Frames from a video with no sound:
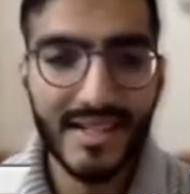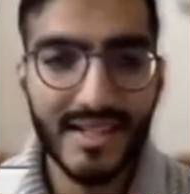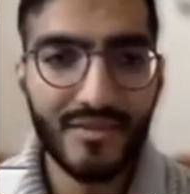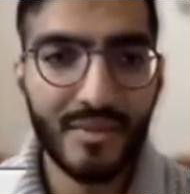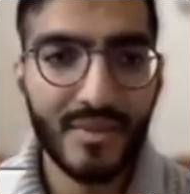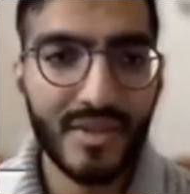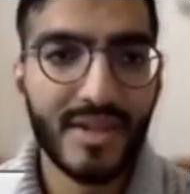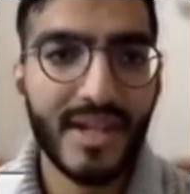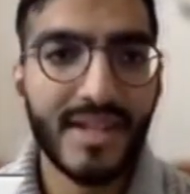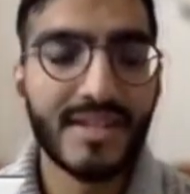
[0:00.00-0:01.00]
letter
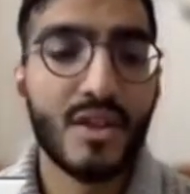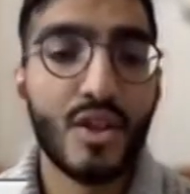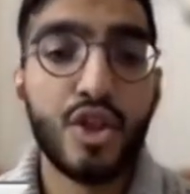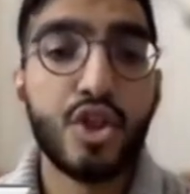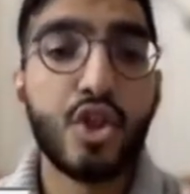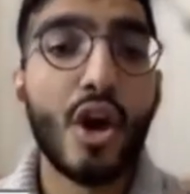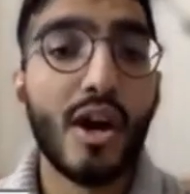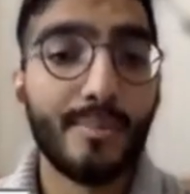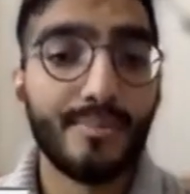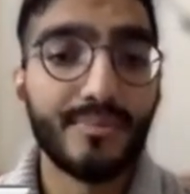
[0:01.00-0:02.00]
from the right is
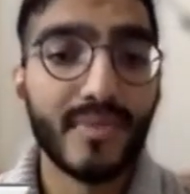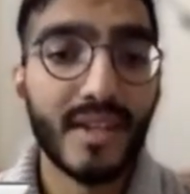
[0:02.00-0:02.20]
Dha.